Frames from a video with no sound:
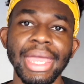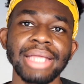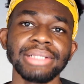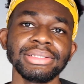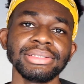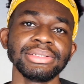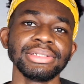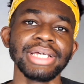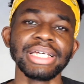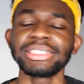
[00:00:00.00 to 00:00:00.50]

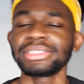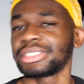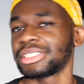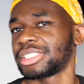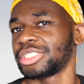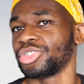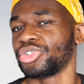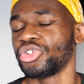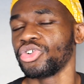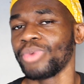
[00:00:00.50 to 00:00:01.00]
And
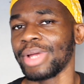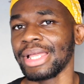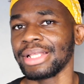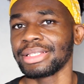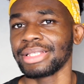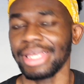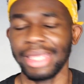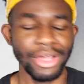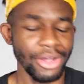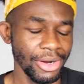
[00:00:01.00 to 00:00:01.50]
STC
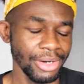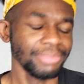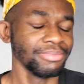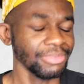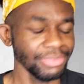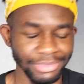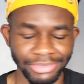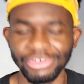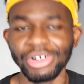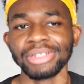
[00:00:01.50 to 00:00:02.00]
Kuwait, they are,
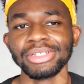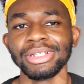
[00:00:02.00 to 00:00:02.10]
well,